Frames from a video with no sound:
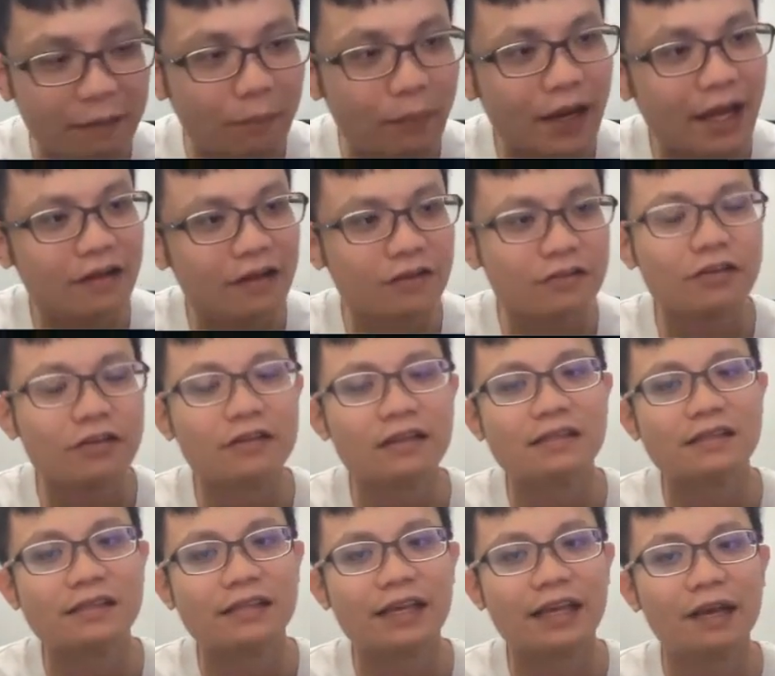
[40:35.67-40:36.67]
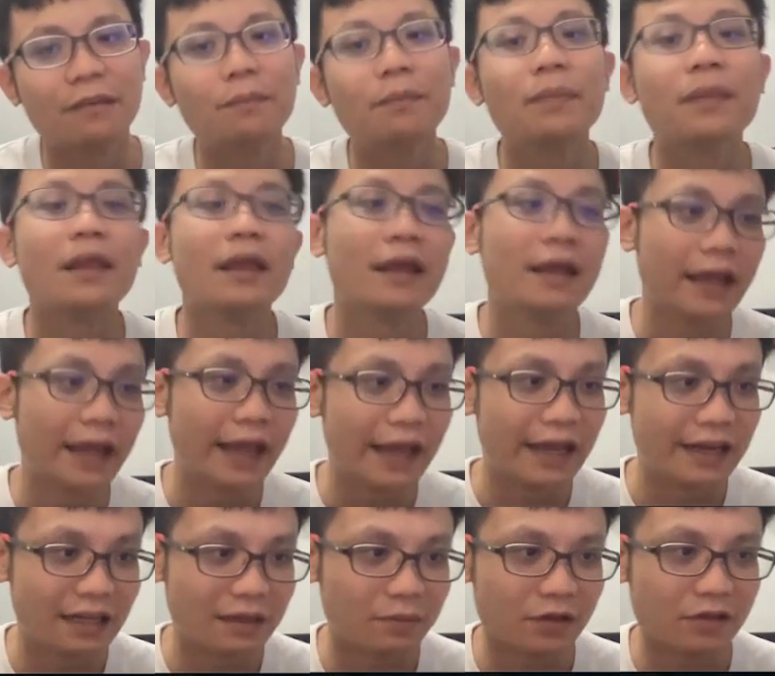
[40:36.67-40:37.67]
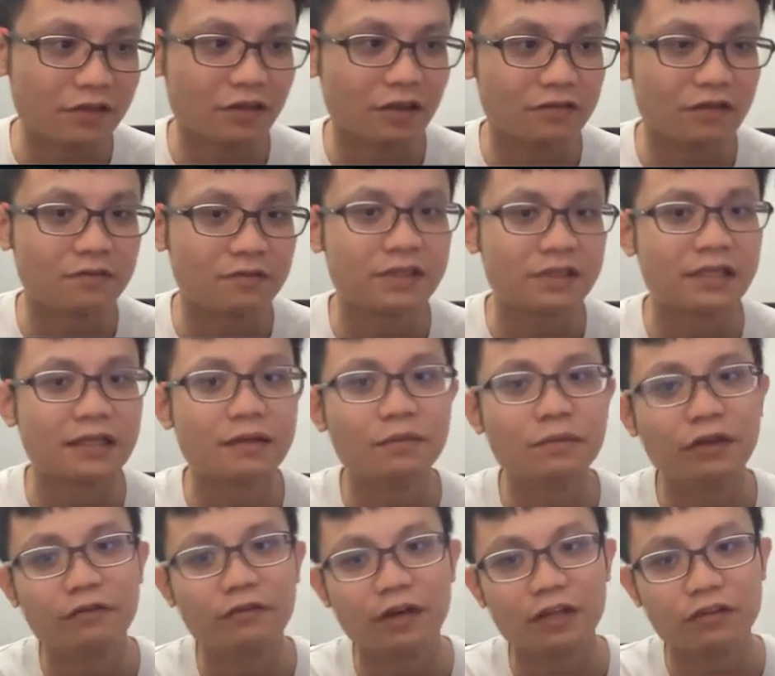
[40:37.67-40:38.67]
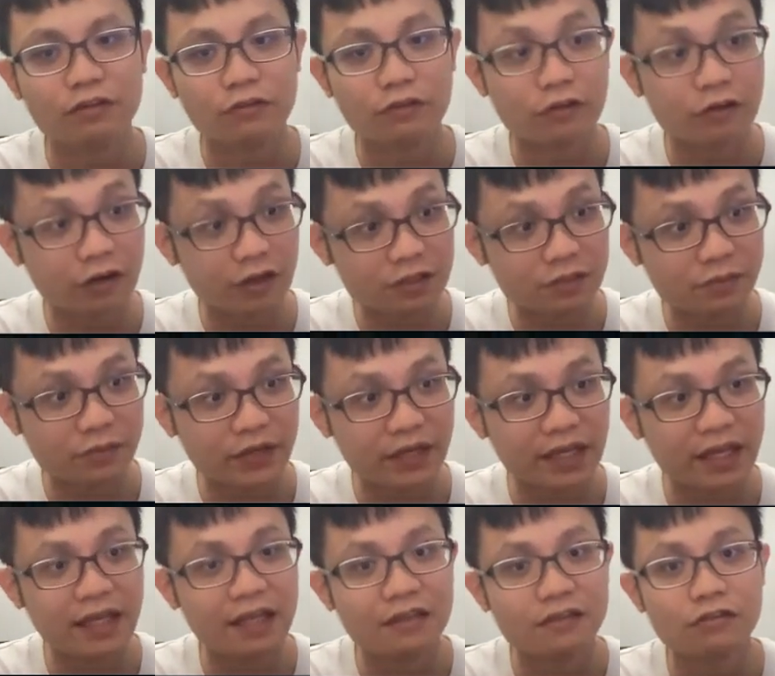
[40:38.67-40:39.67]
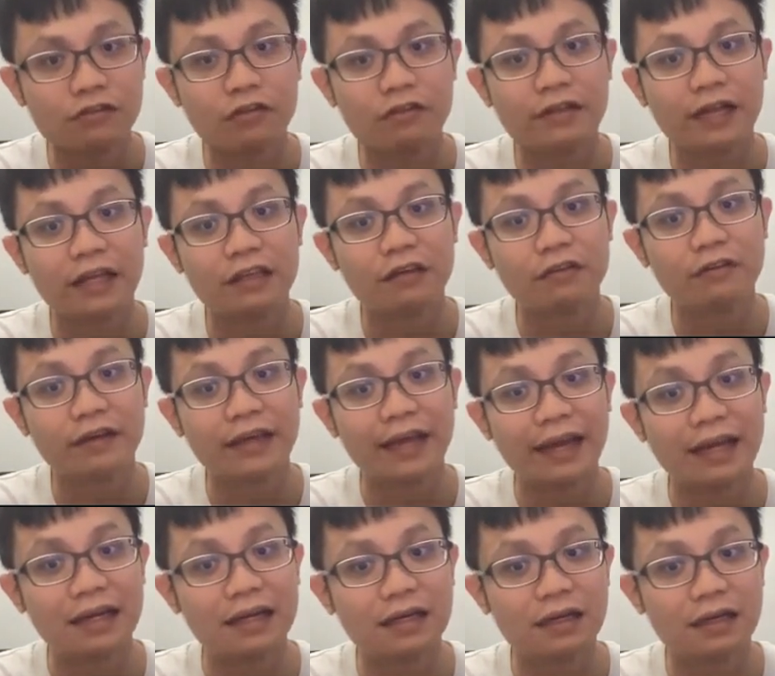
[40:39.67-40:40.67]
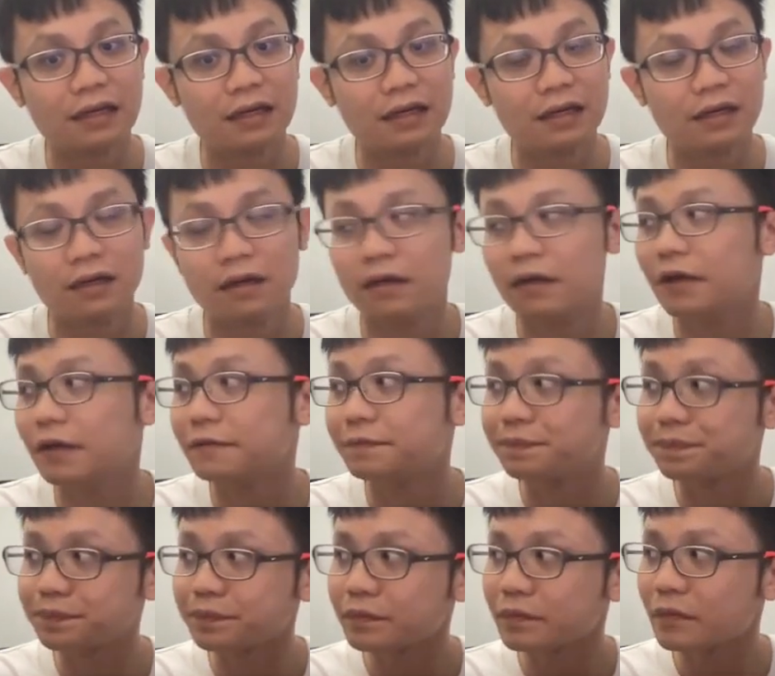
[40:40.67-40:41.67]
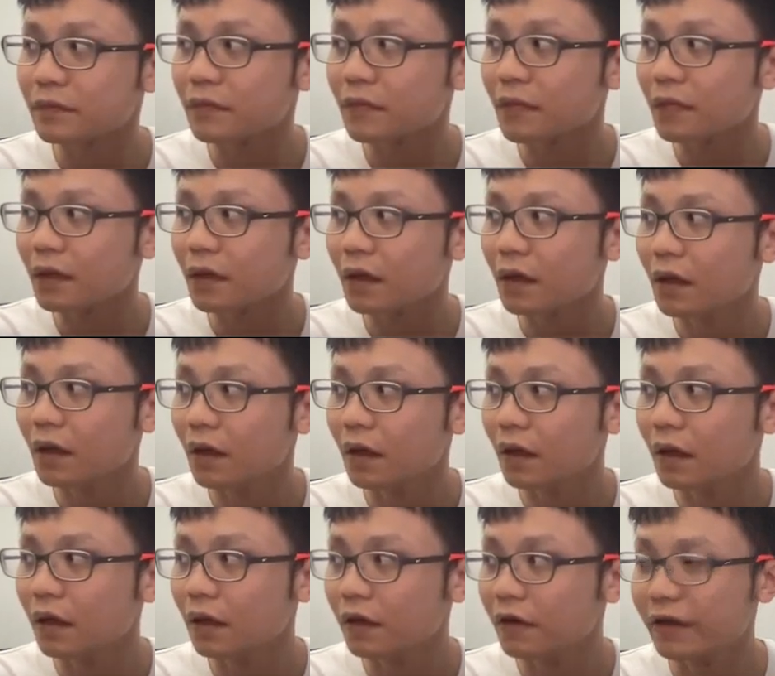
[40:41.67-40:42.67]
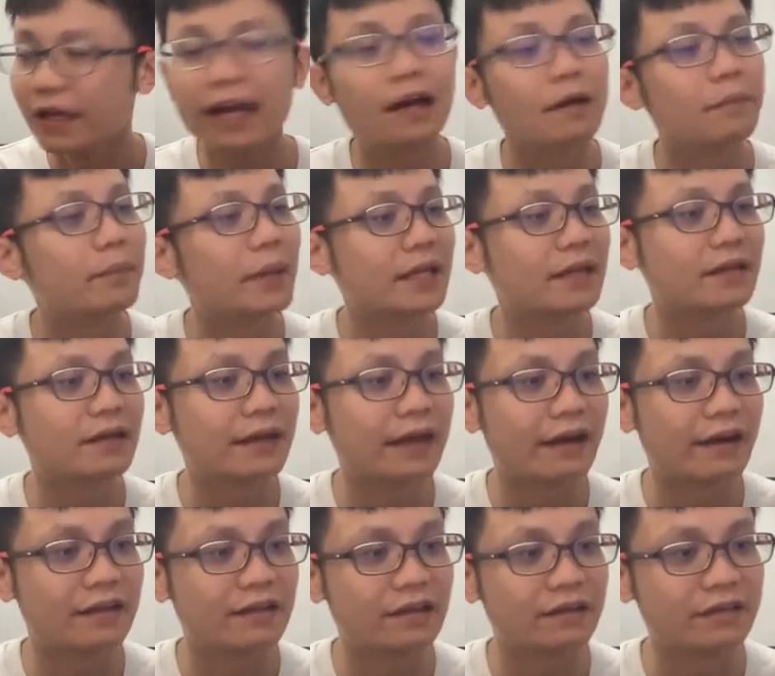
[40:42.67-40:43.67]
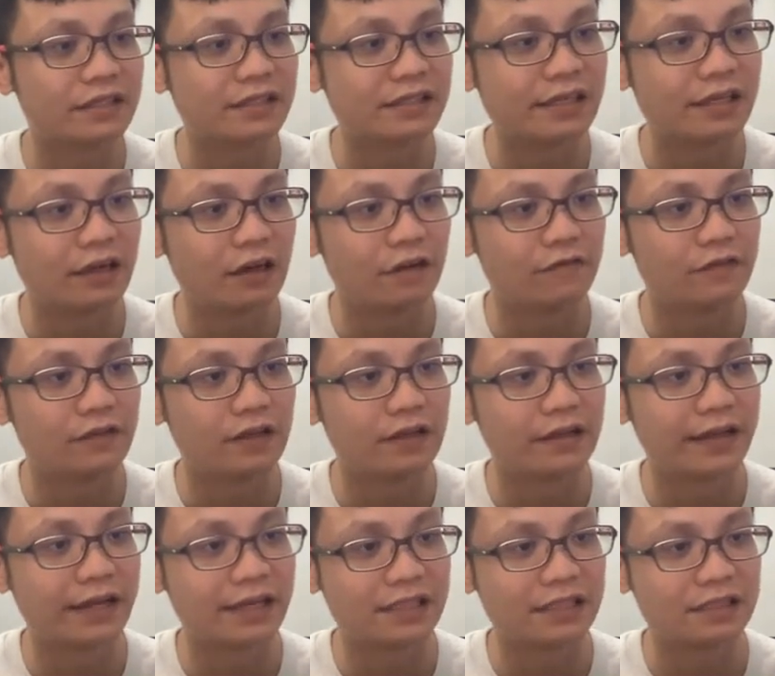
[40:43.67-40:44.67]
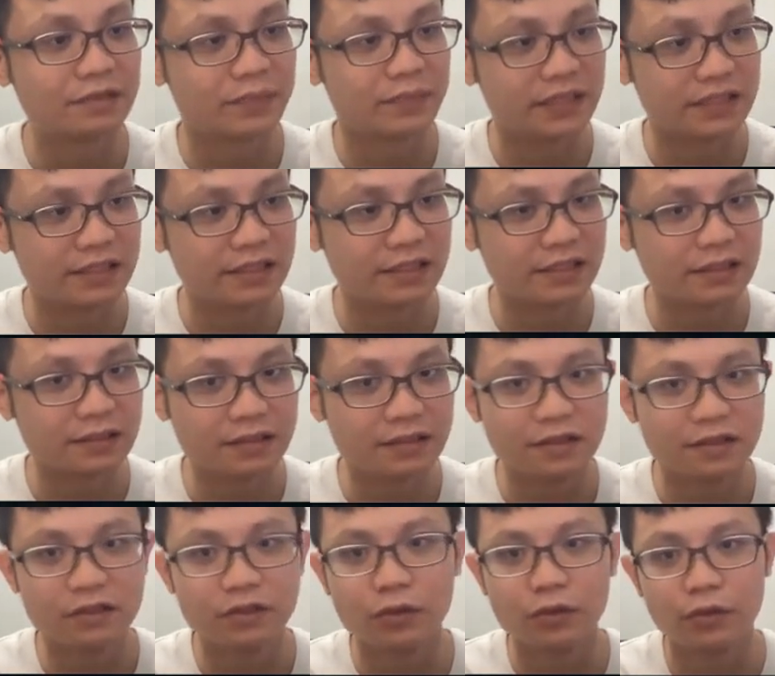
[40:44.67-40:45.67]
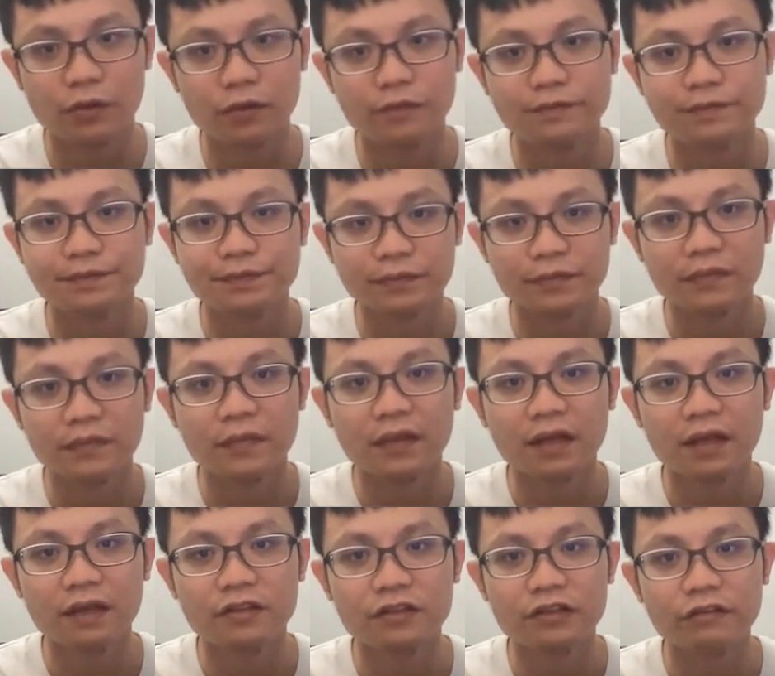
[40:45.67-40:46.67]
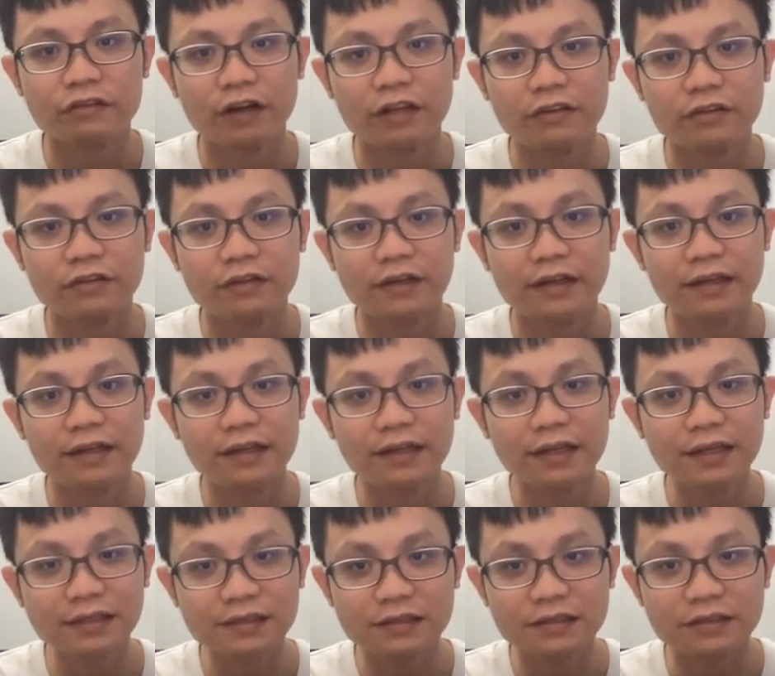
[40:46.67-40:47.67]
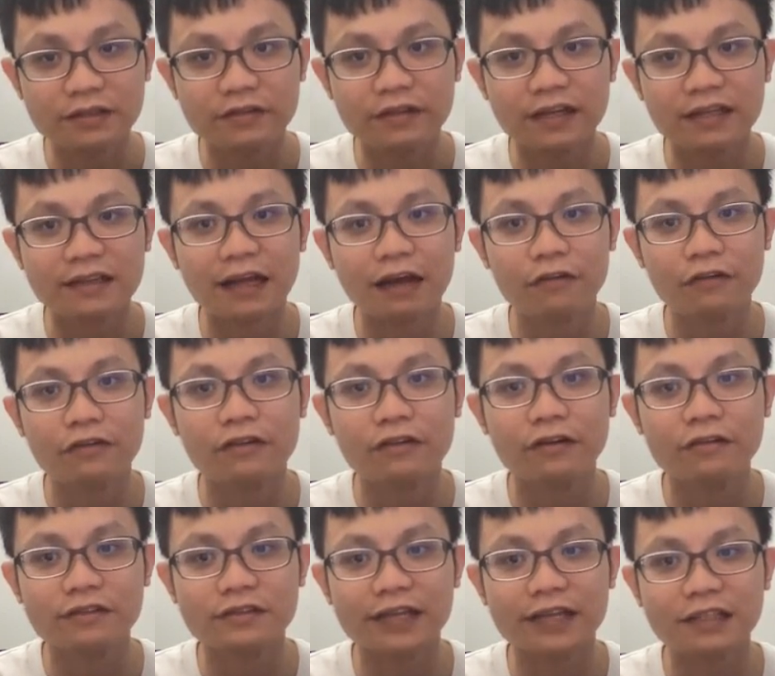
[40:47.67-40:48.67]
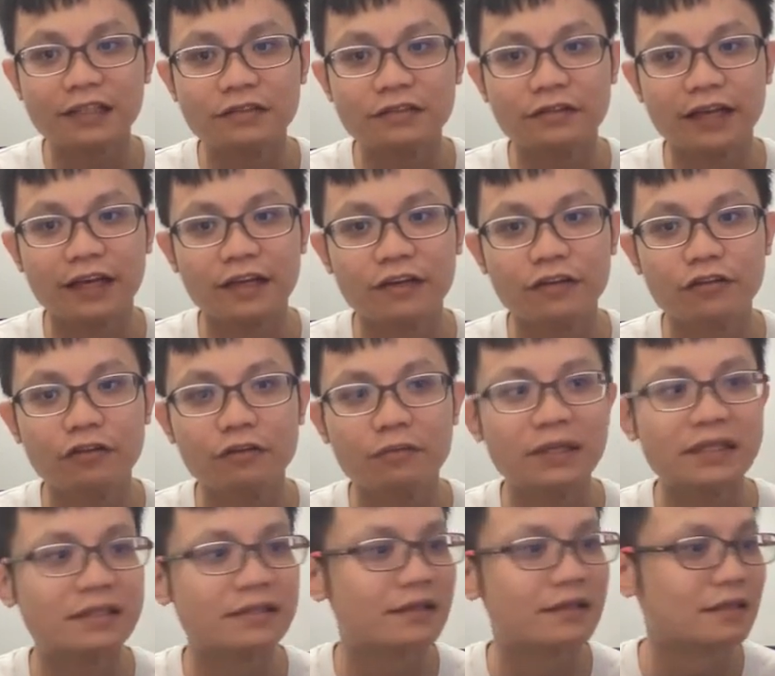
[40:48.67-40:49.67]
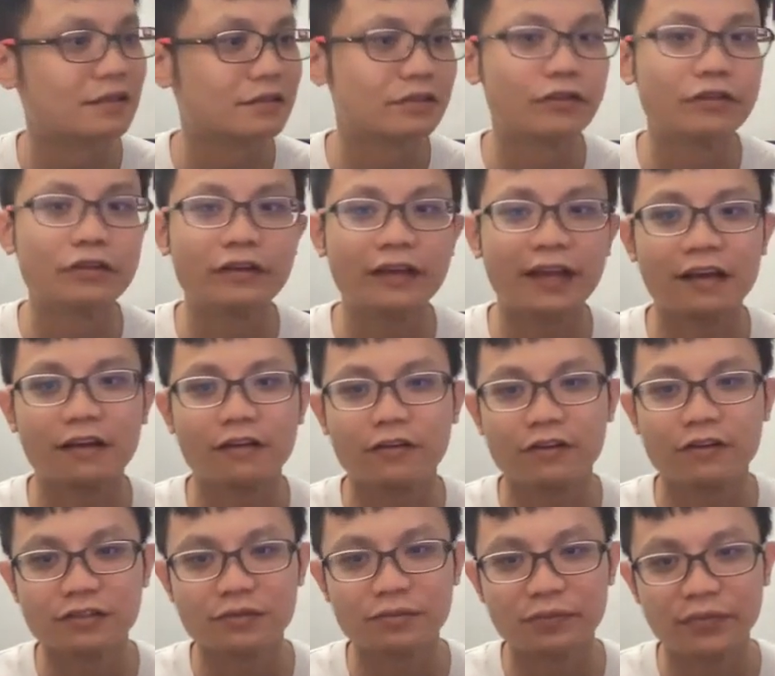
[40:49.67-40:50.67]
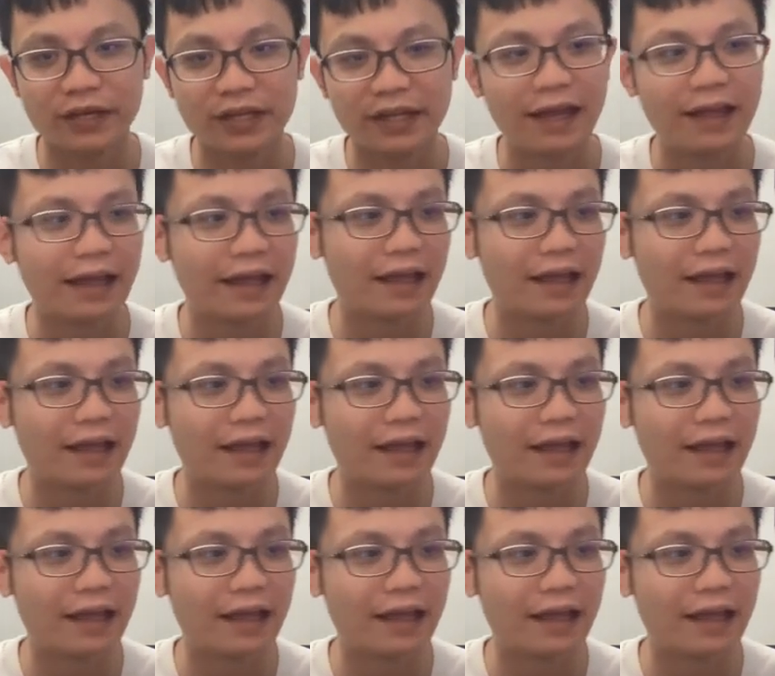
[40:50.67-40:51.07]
plant, also the same, animals also same. You want to crossbreed it so that you get a better characteristic of the next species. So you want to learn this. So then now you know science, you can do business. So you can crossbreed